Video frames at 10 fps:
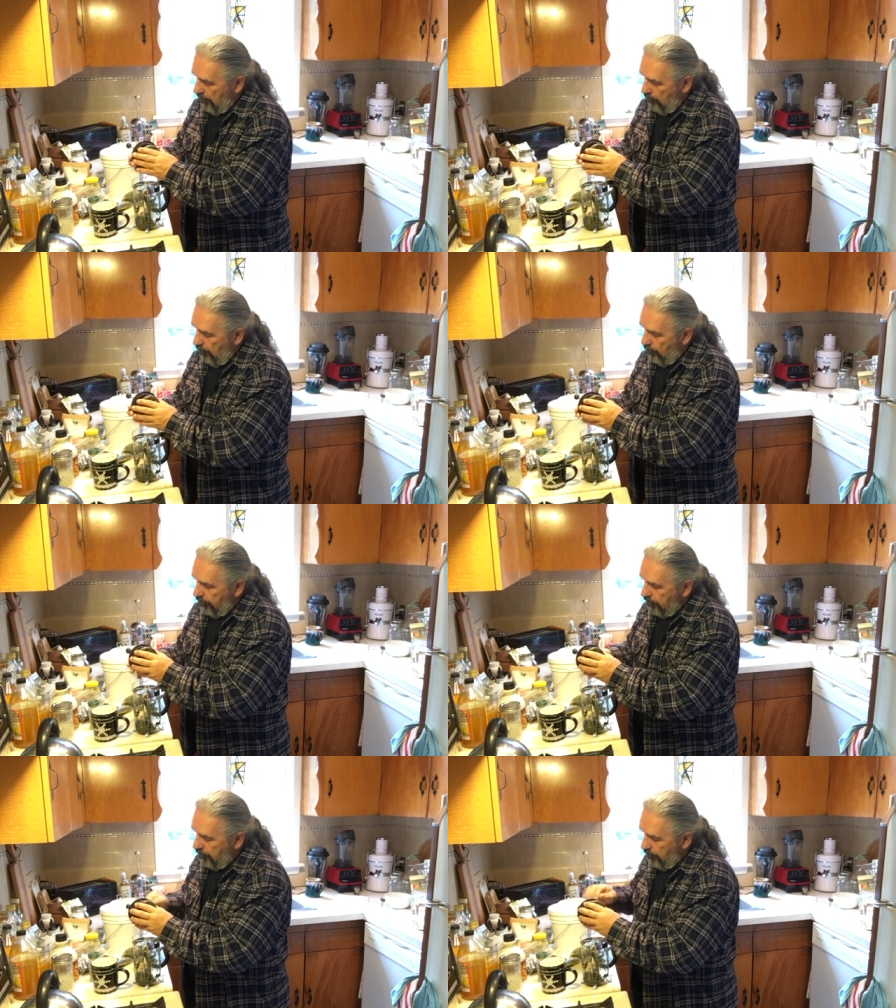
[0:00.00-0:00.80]
what we
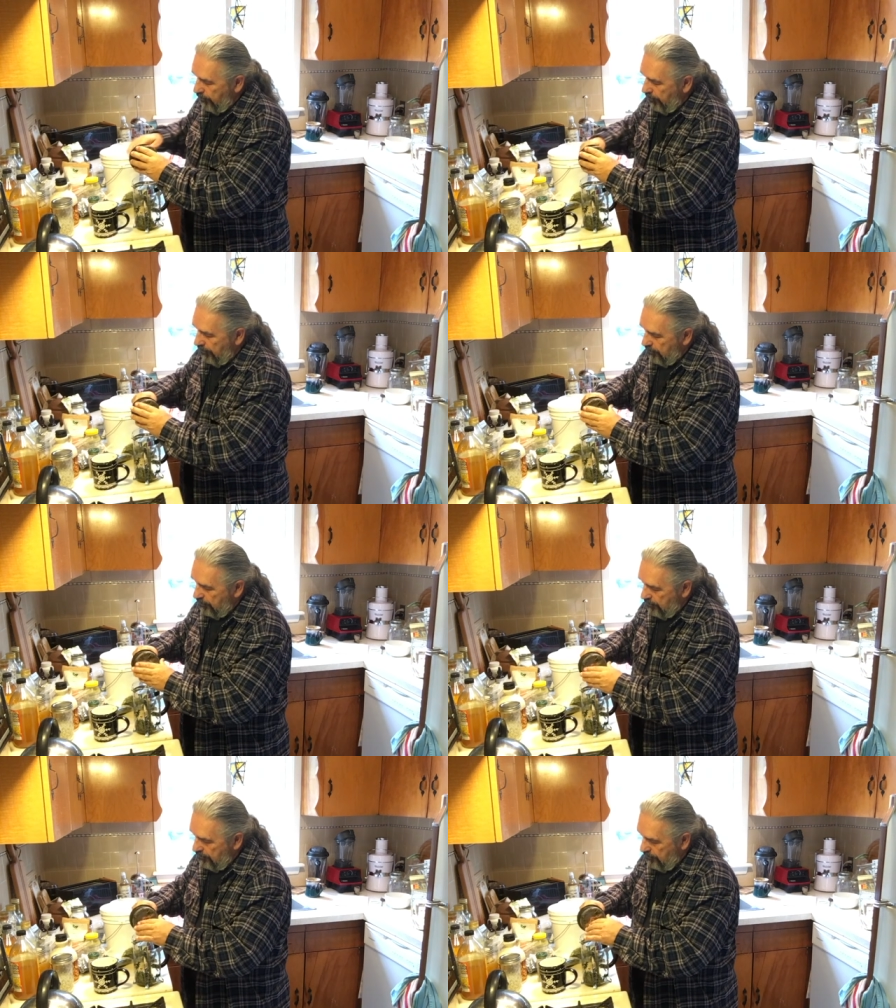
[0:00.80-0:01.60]
do with
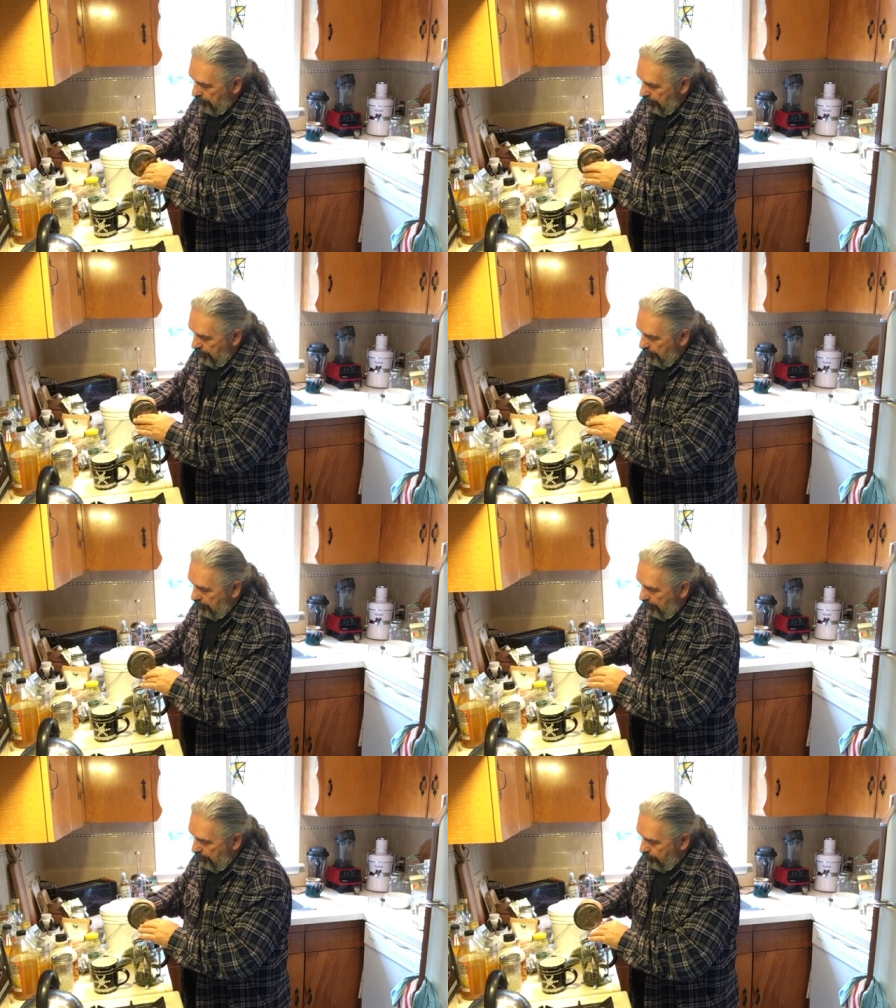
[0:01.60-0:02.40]
this, and
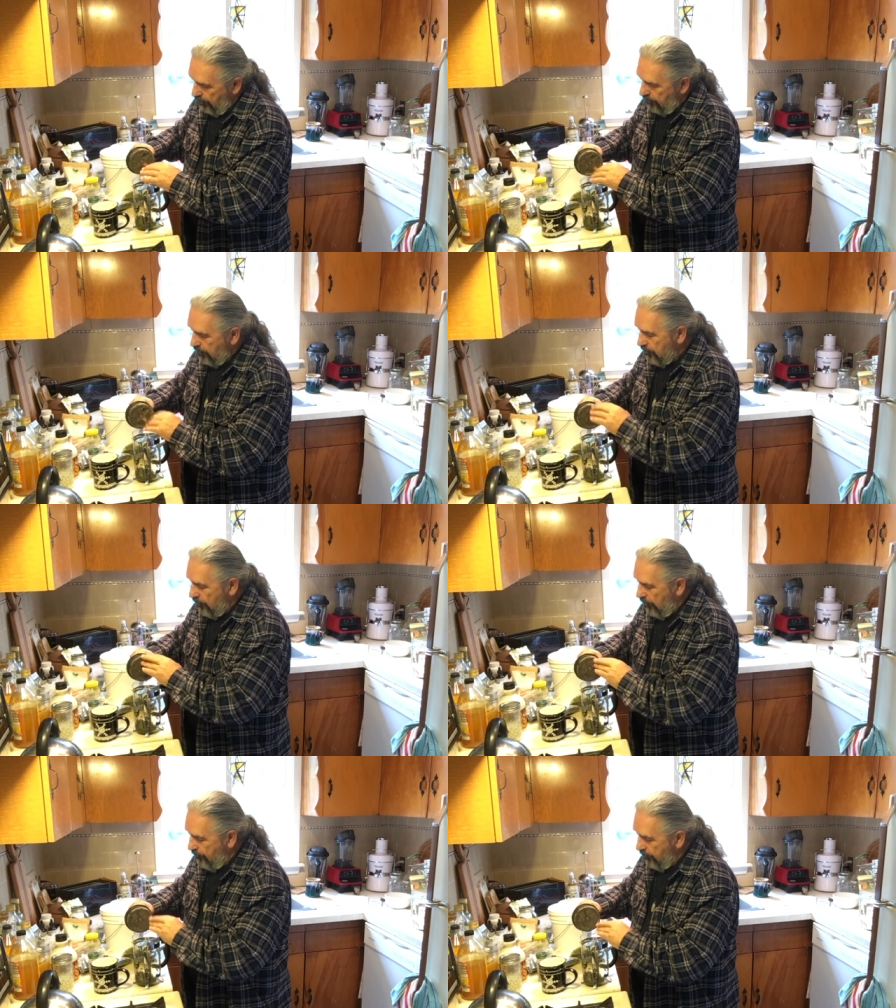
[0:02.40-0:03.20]
I'll rinse this
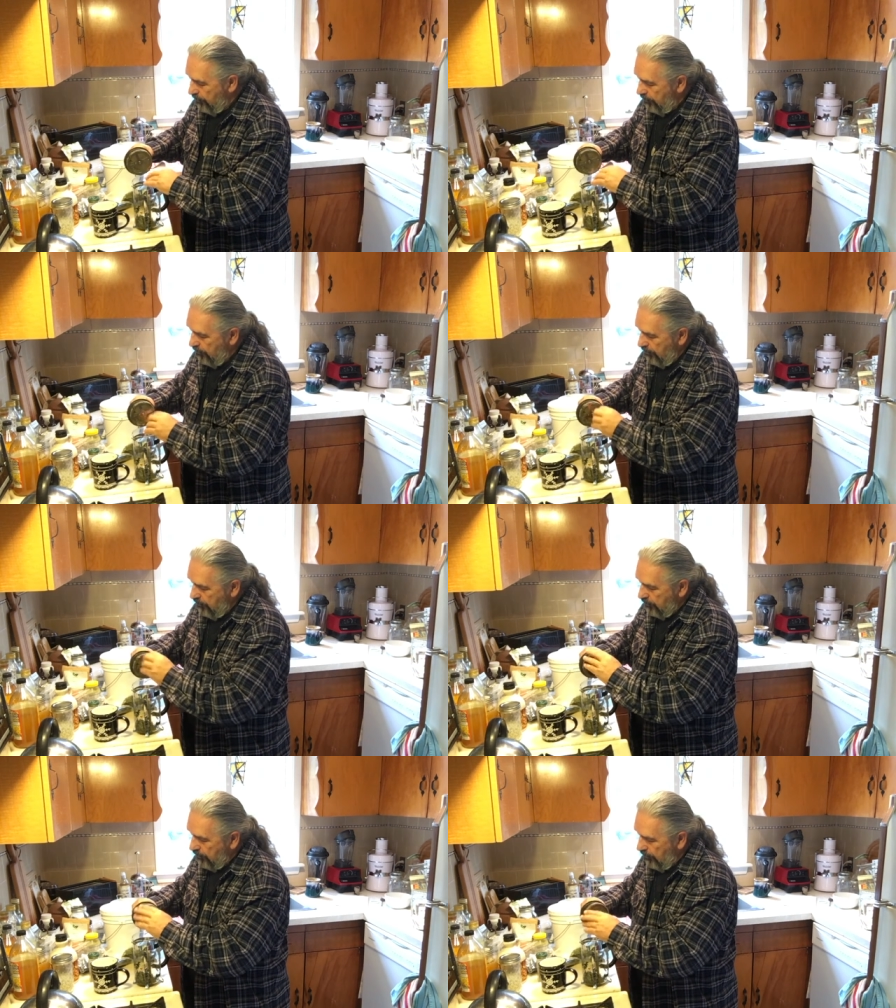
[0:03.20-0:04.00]
off in the,
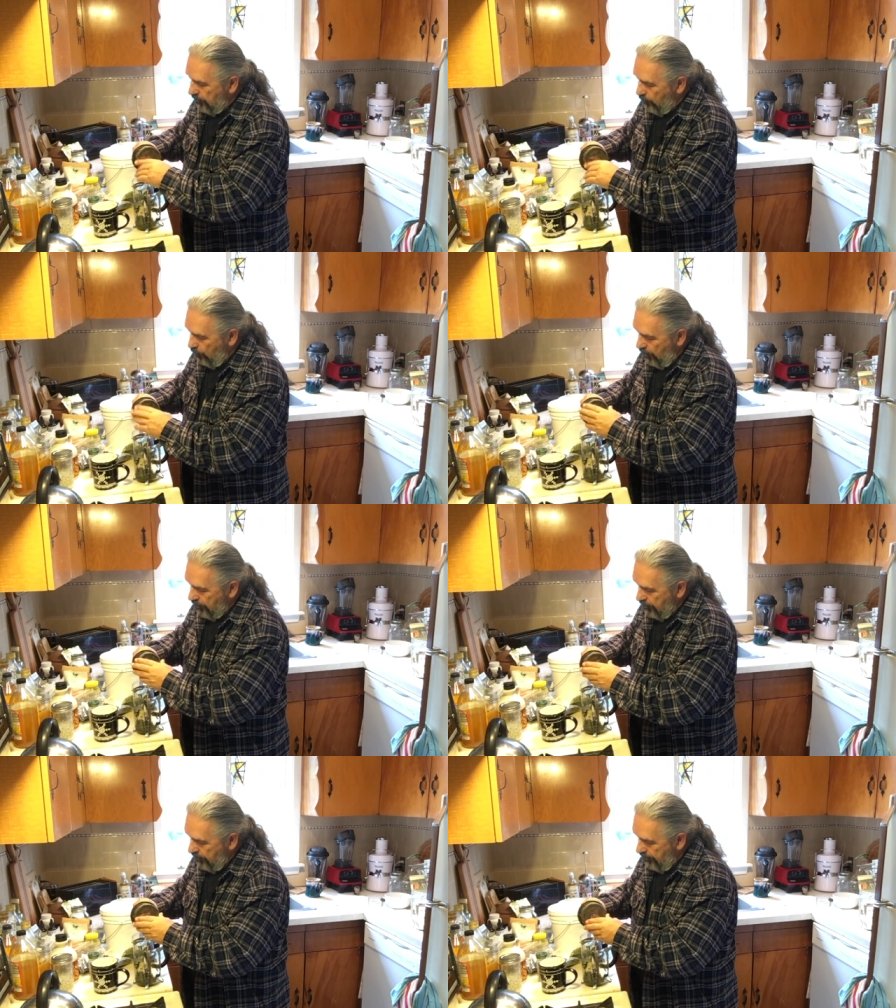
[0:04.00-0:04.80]
in the sink and
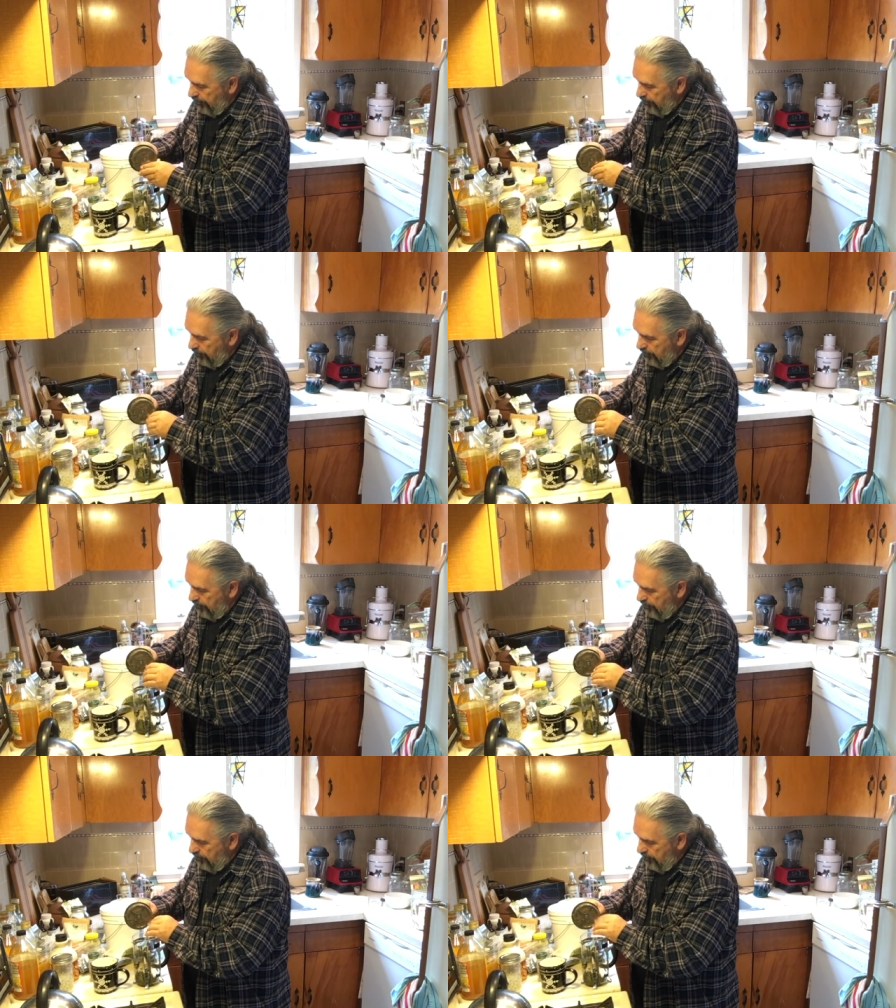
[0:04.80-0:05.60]
wash it later.
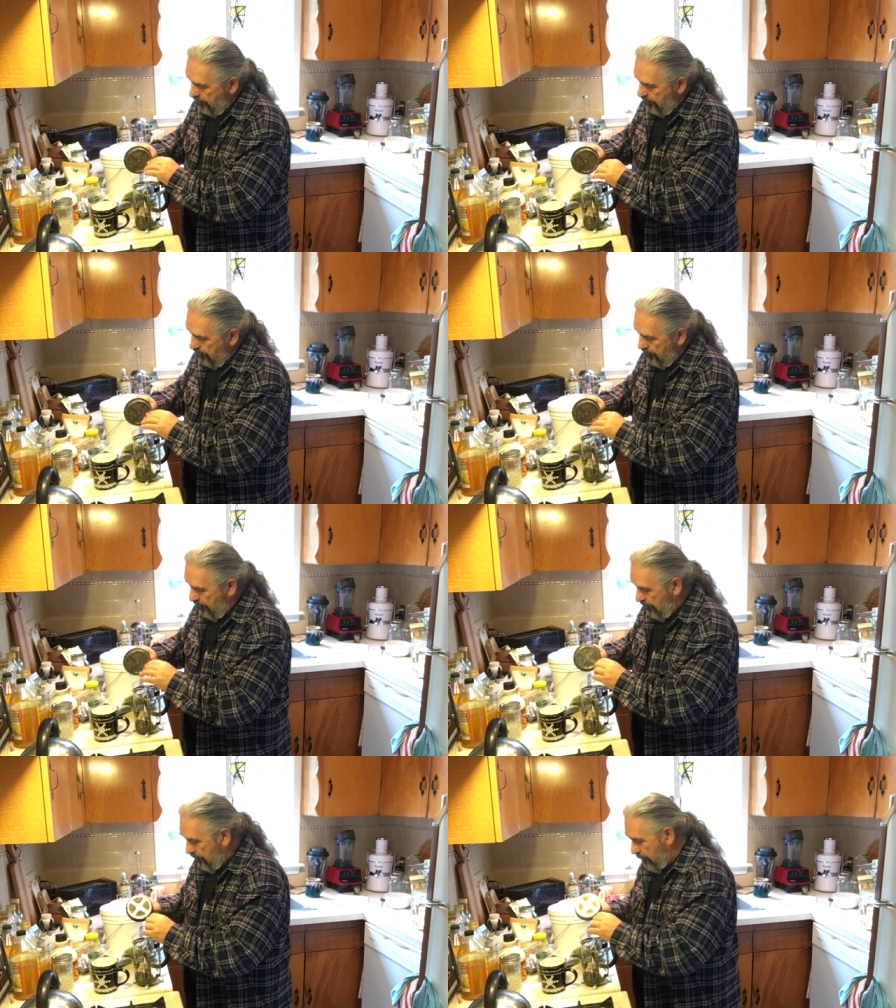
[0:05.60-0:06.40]

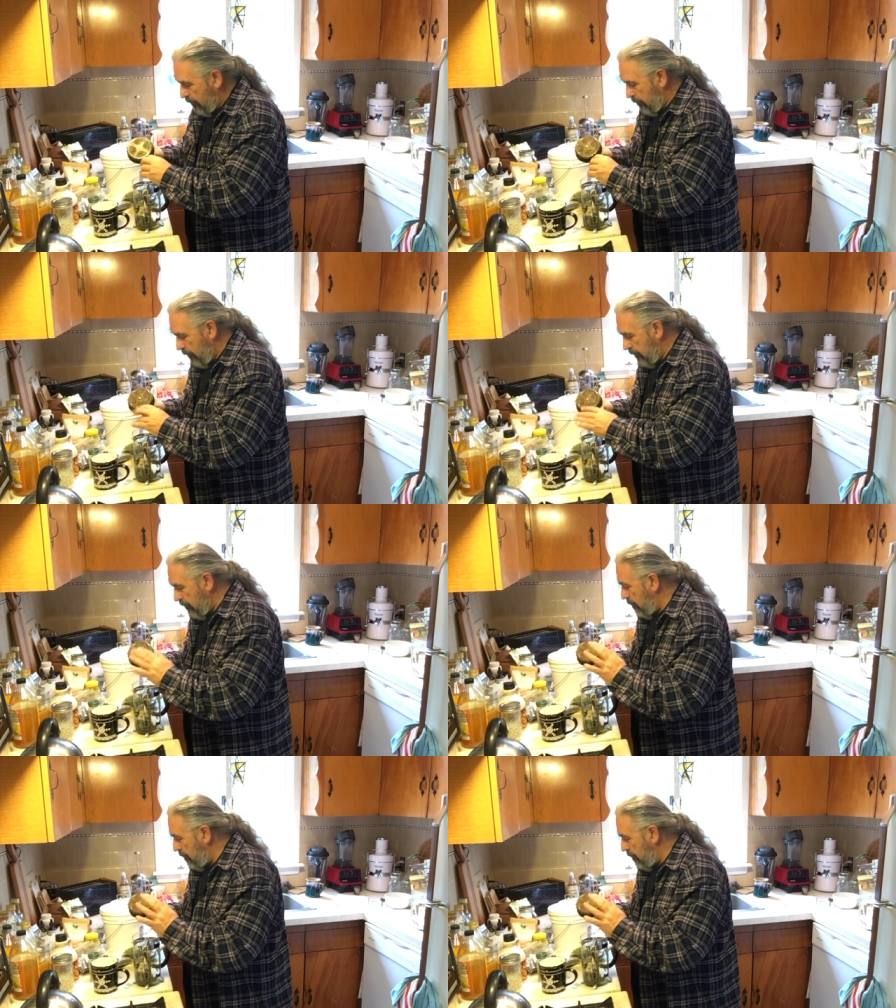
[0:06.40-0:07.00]
We don't need to